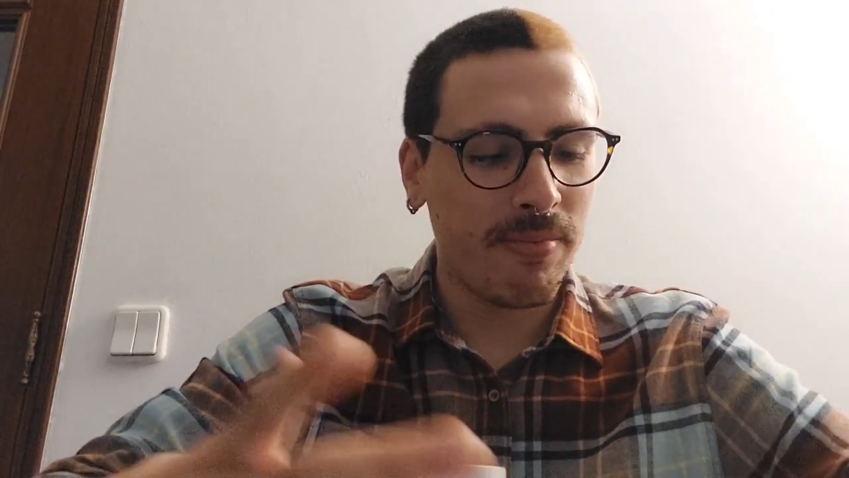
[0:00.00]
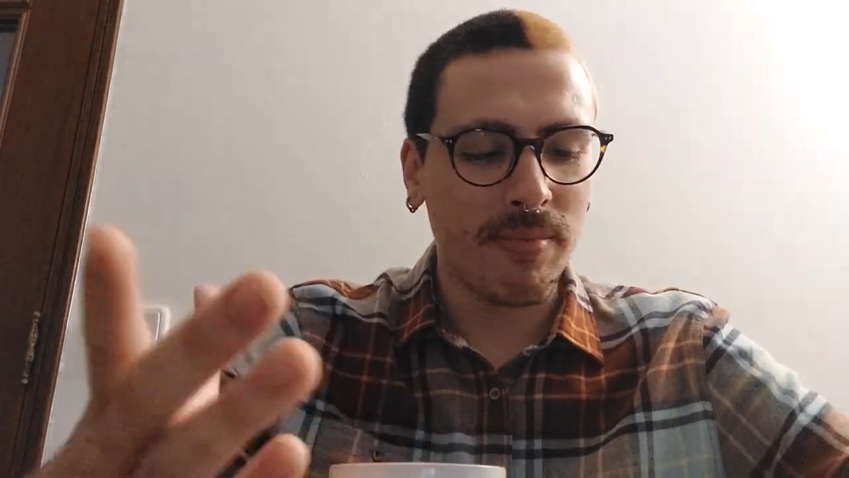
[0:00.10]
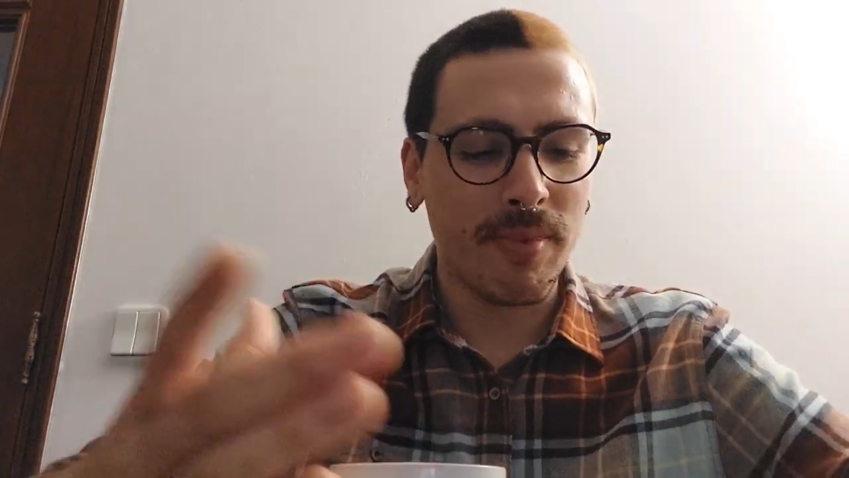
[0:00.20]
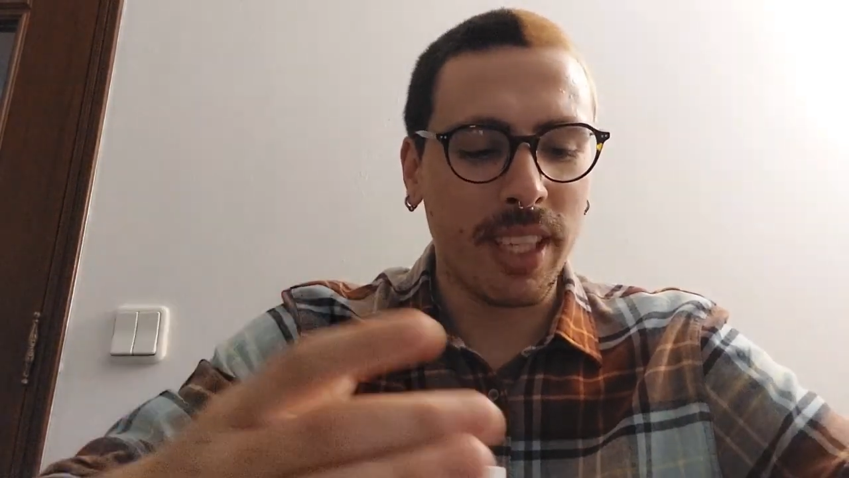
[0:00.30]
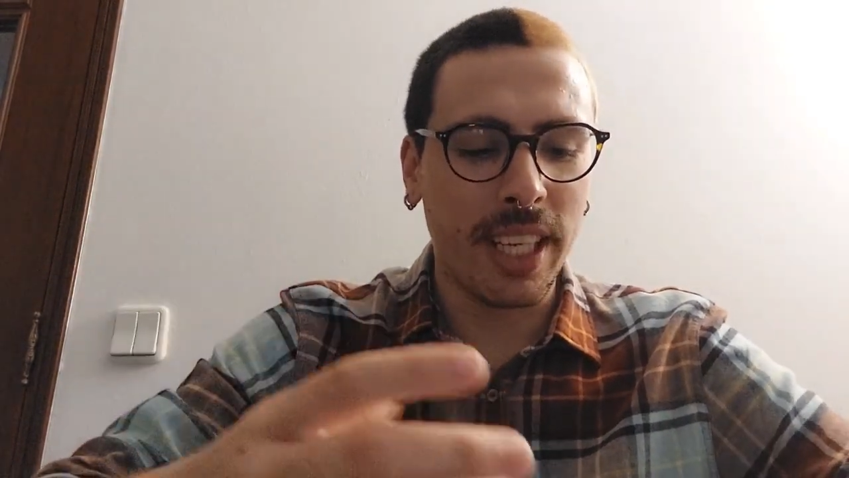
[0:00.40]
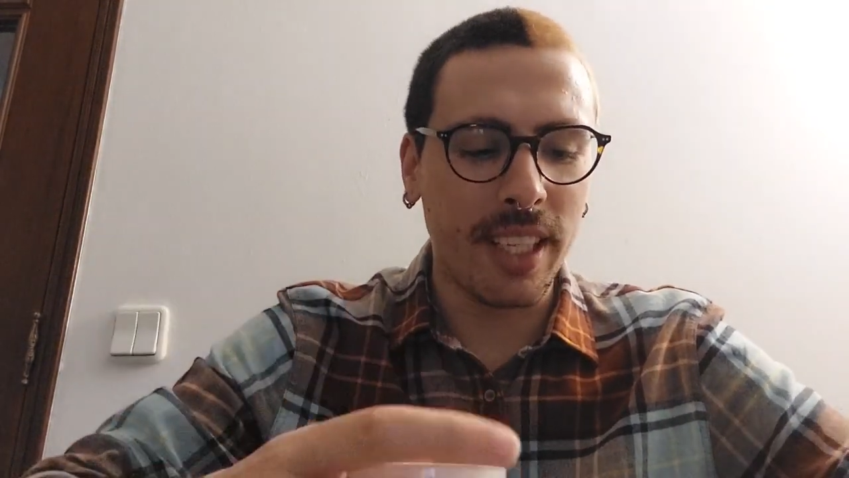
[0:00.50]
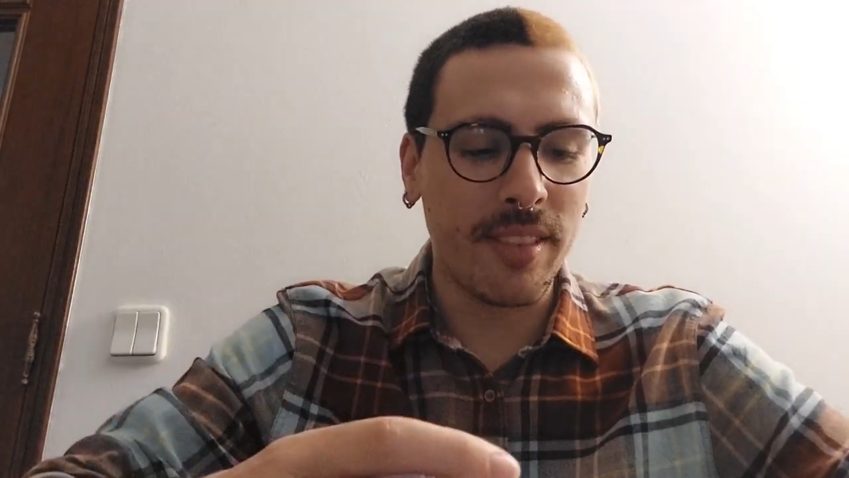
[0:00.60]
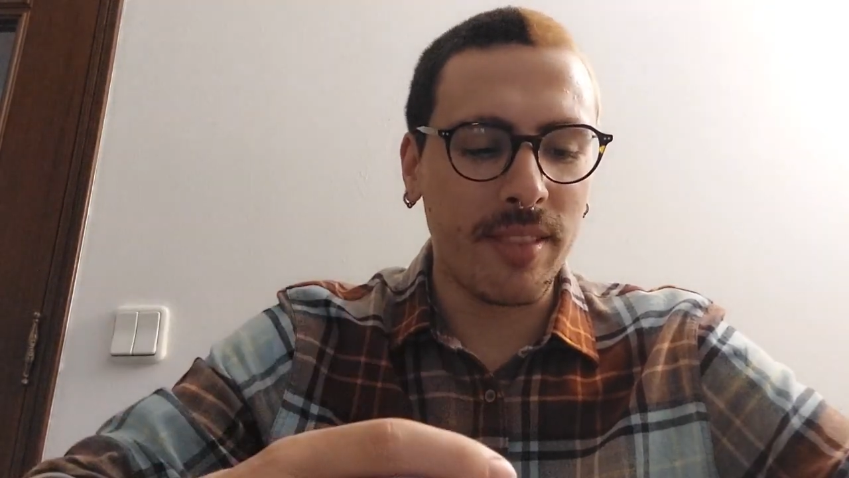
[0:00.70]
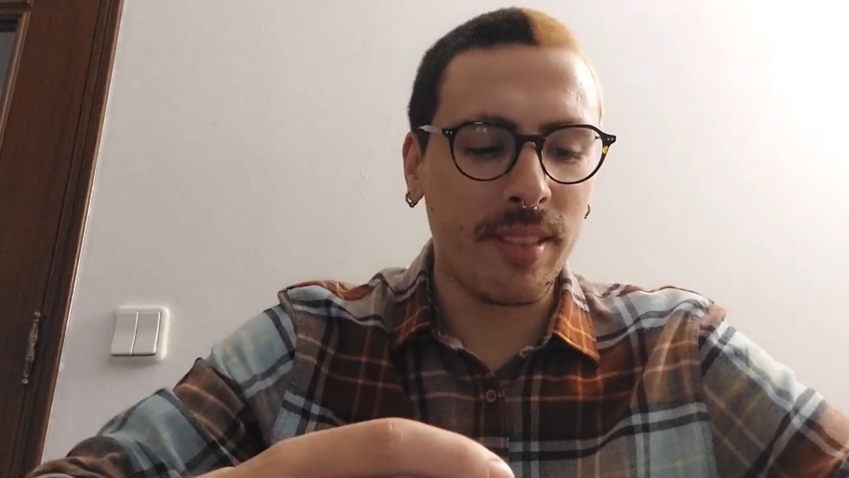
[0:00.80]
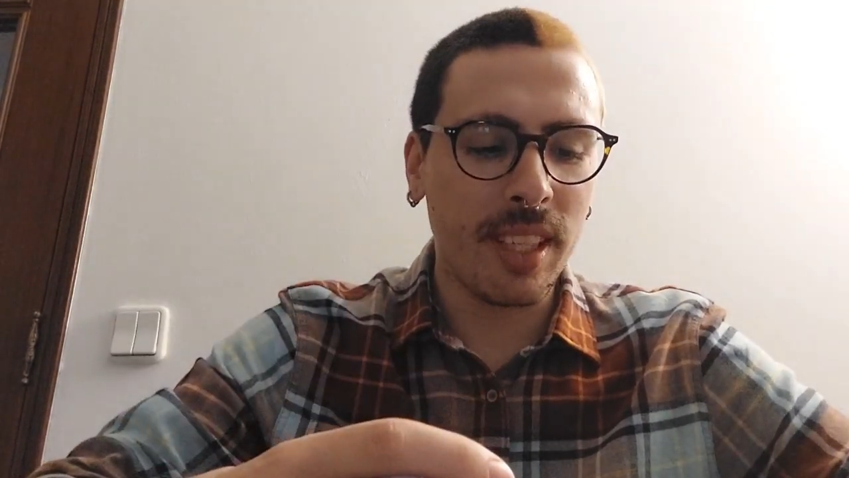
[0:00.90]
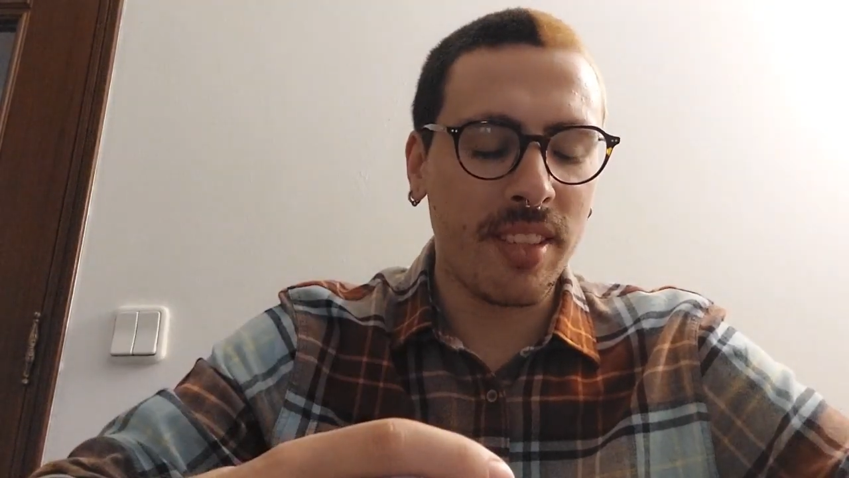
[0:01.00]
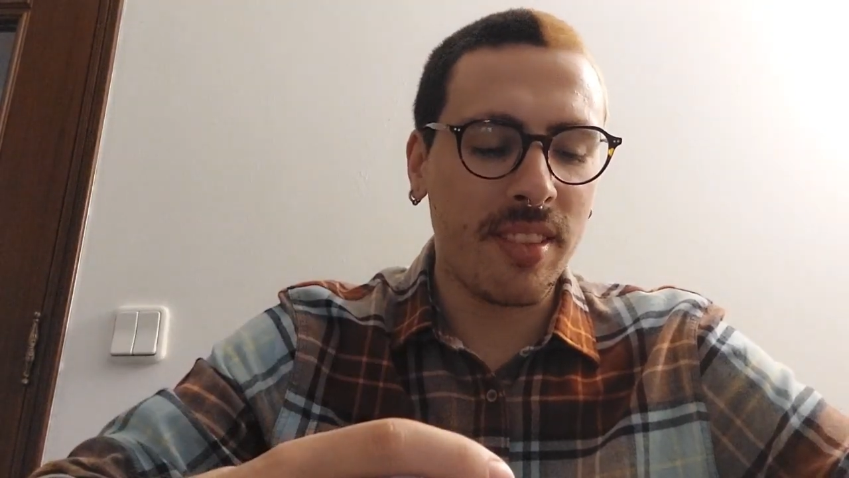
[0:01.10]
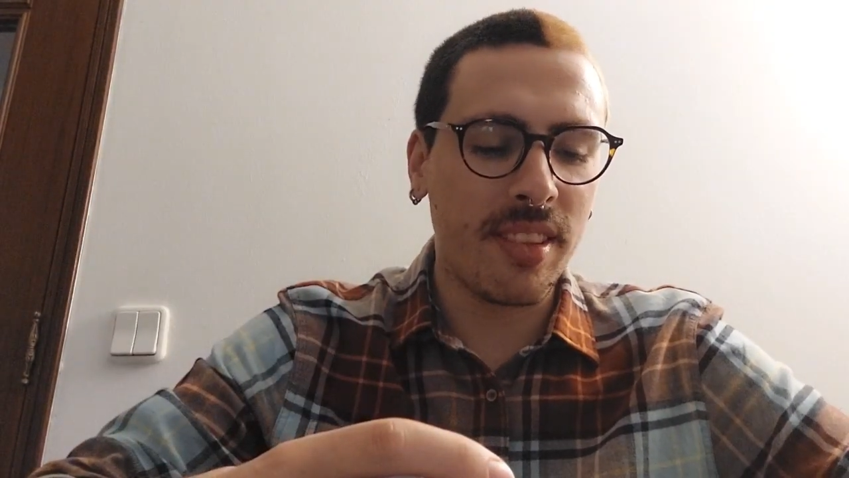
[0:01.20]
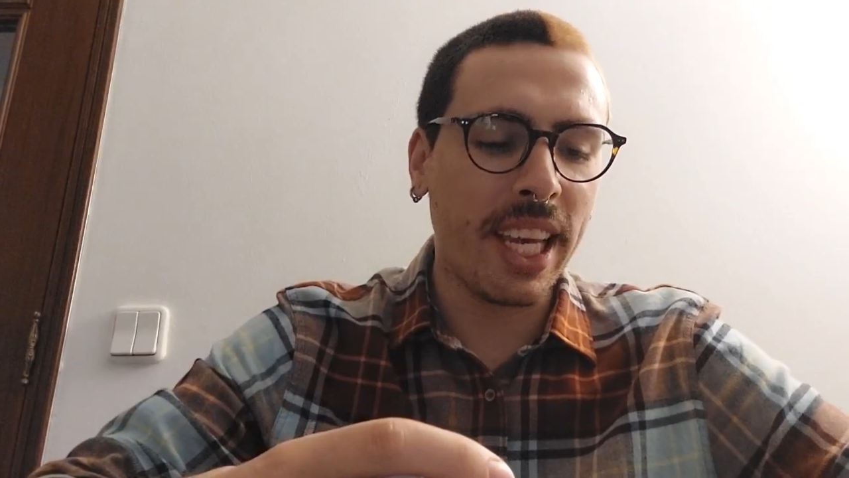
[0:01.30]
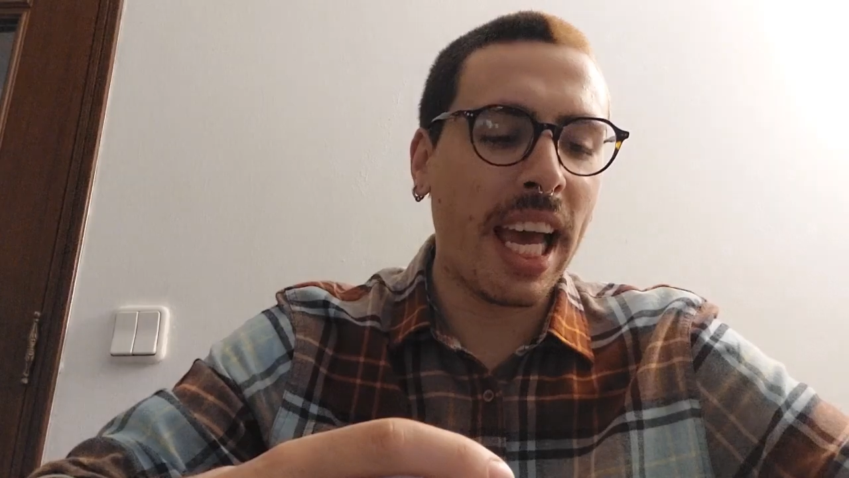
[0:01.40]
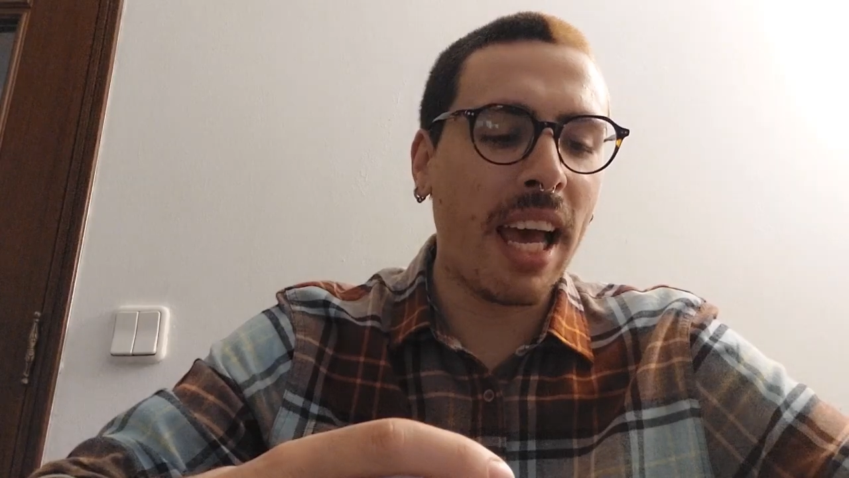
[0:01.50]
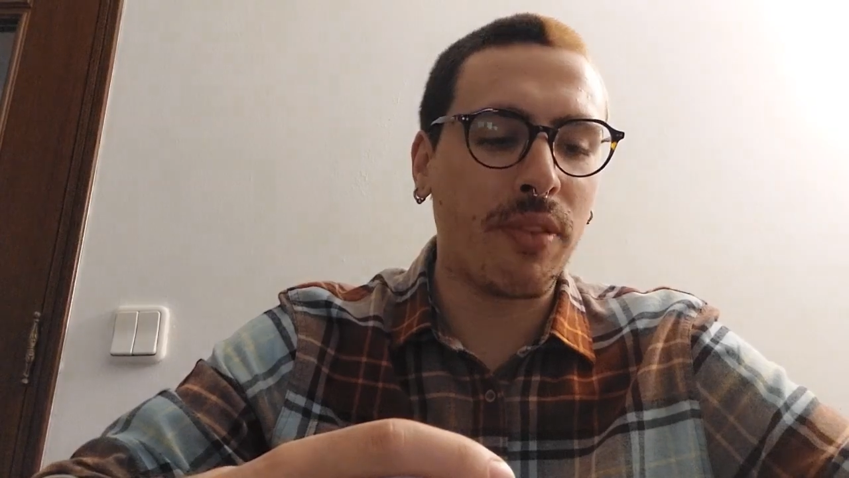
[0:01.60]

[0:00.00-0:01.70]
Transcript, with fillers: They it, they have